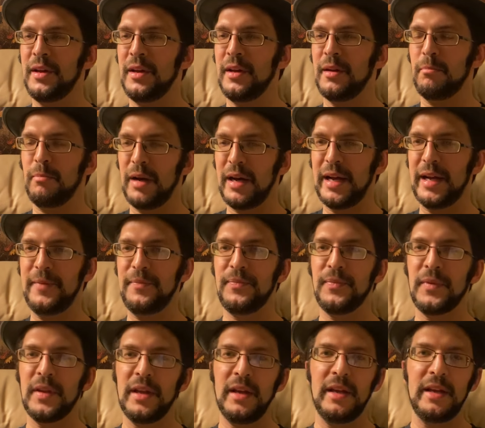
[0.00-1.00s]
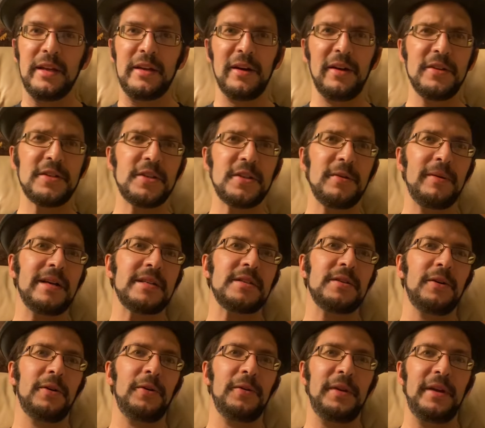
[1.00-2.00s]
But he also has an
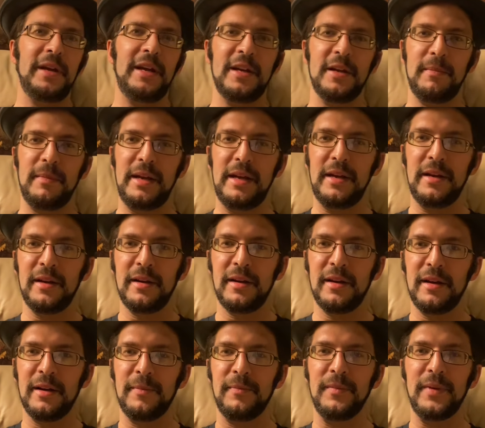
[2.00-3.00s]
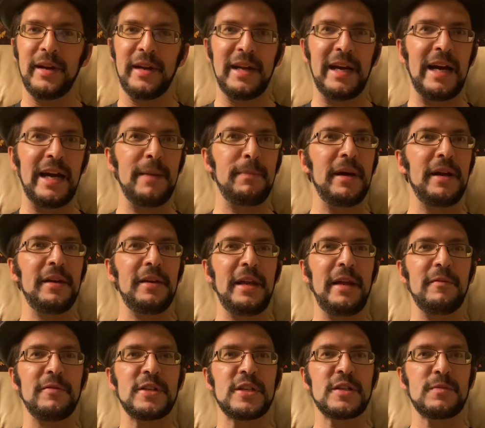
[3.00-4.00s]
old enemy, a guy by the
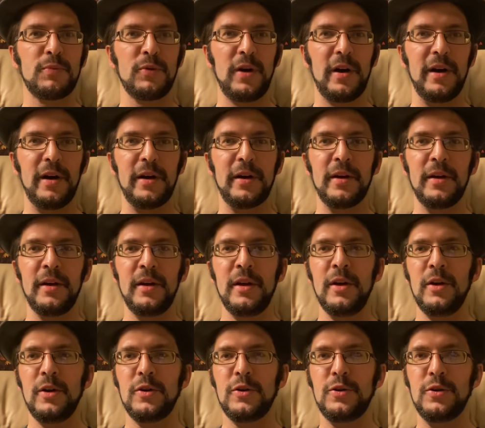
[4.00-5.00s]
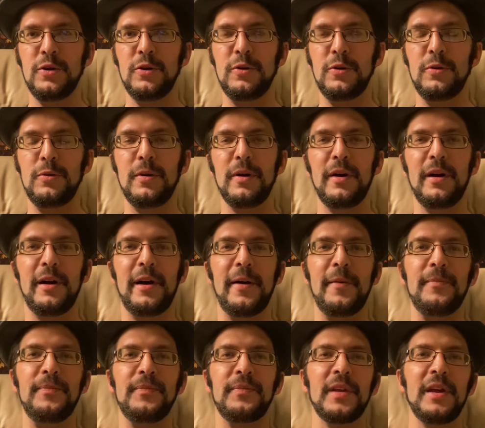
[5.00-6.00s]
name of Sprug, who,
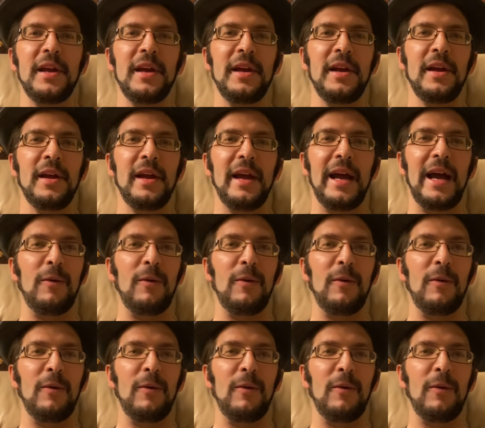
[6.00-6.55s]
at